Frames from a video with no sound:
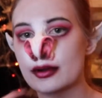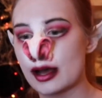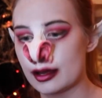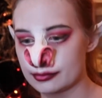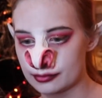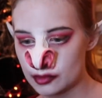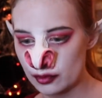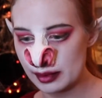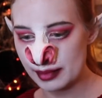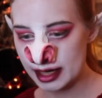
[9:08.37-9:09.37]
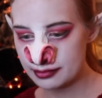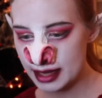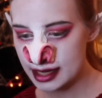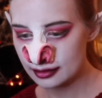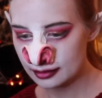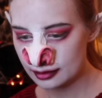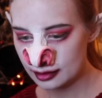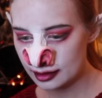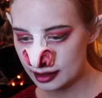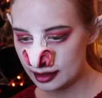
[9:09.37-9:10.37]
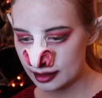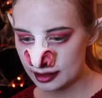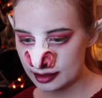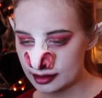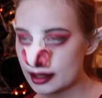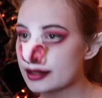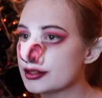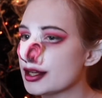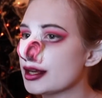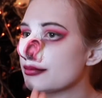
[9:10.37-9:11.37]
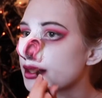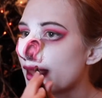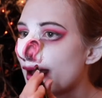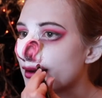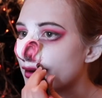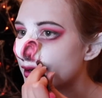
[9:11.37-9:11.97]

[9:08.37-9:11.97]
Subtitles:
normal body paint and shade it with that.